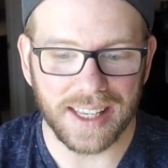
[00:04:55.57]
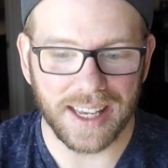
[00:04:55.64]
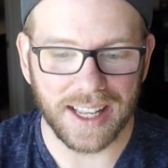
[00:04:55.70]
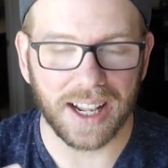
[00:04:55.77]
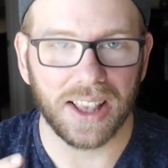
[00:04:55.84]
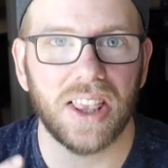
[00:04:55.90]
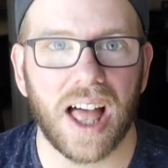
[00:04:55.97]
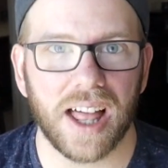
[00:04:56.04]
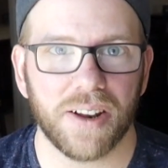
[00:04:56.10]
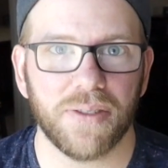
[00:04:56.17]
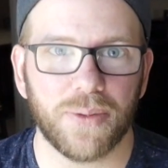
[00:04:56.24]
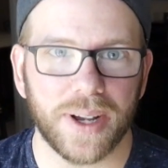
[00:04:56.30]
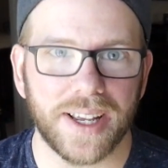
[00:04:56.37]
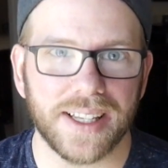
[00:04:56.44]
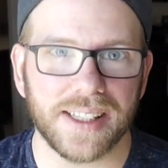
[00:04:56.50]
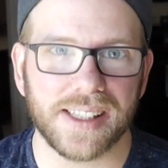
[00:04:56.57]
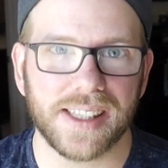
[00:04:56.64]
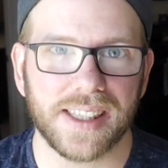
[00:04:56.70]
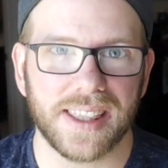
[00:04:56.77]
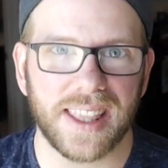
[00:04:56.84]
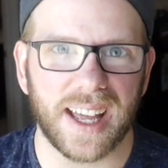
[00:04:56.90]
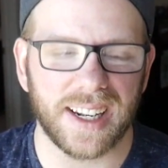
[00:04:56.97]
in a lot of ways
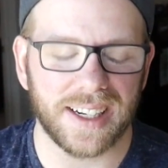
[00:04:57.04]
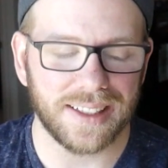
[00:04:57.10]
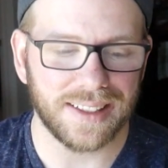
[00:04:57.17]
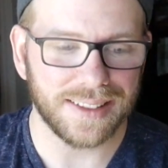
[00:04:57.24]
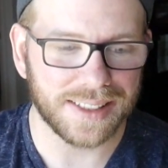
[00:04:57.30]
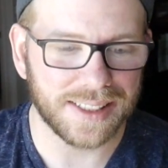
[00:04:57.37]
that